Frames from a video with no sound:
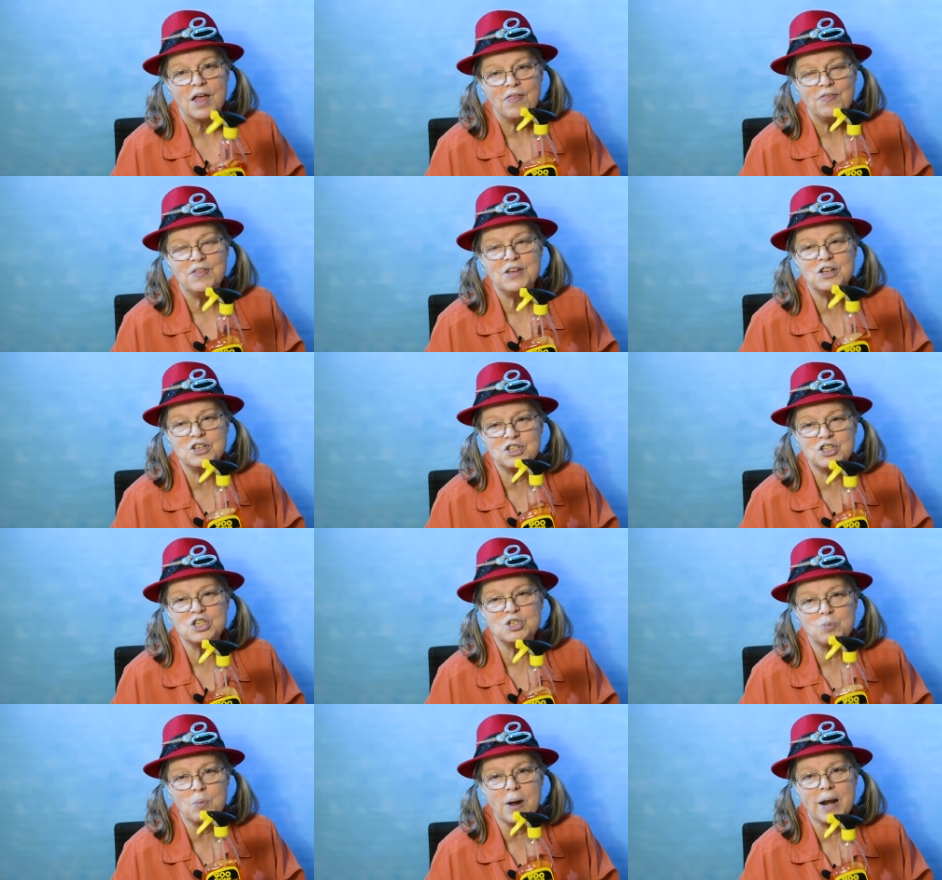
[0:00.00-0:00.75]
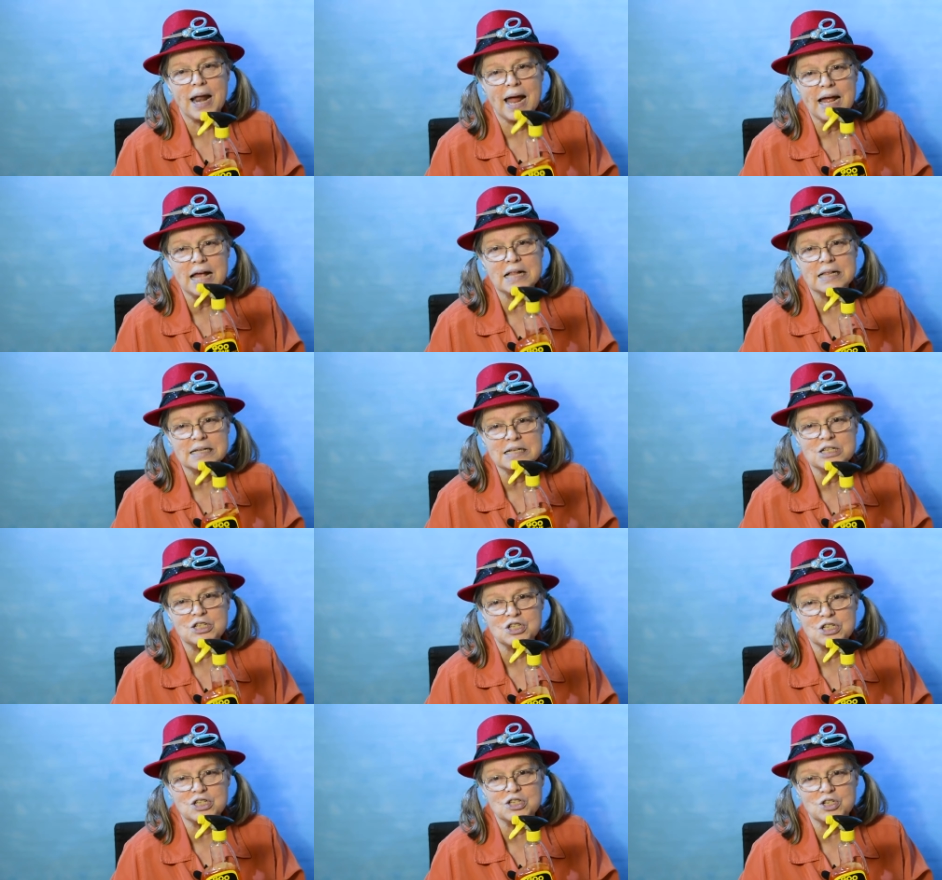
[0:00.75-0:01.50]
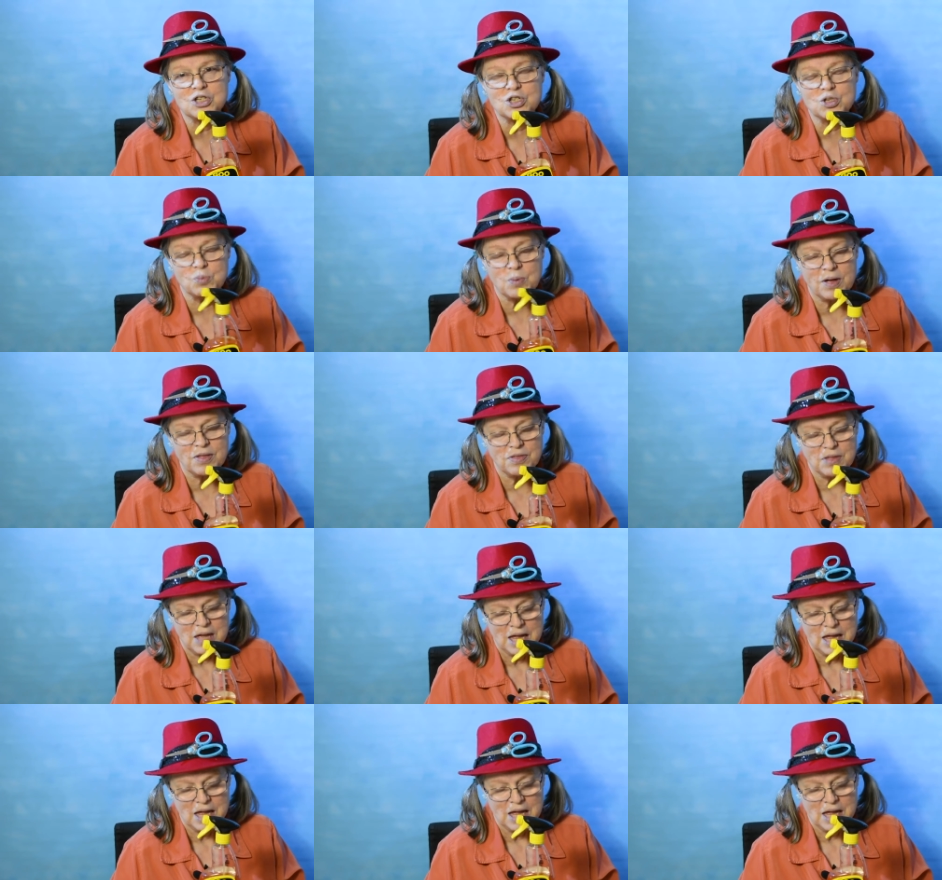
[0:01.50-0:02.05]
this is what I clean scissors with.